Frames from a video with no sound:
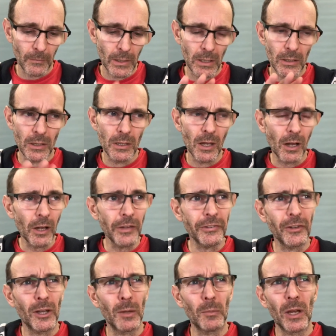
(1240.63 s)
Last
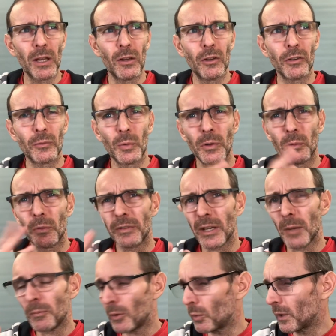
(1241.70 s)
time I looked, which was a
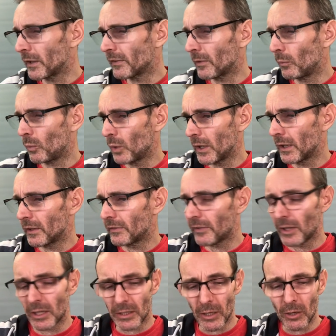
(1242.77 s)
couple of weeks
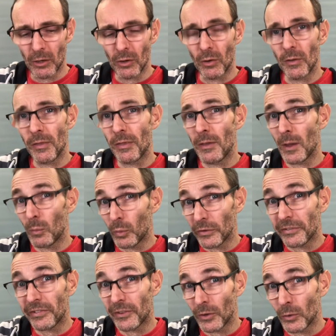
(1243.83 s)
ago, there was
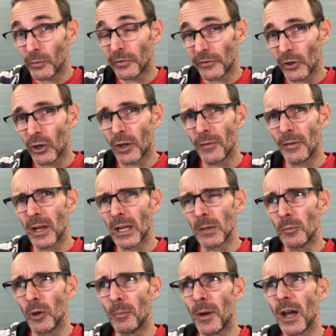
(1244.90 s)
still stock
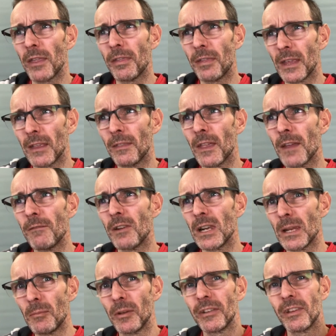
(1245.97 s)
available, but I think they've
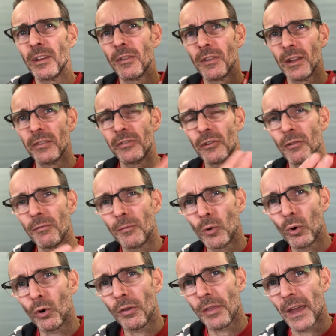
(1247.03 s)
limited this to
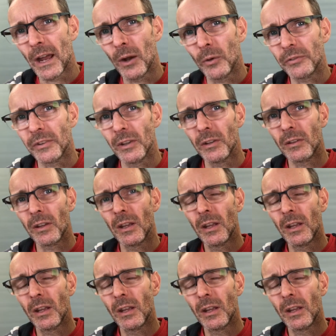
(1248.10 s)
4,000,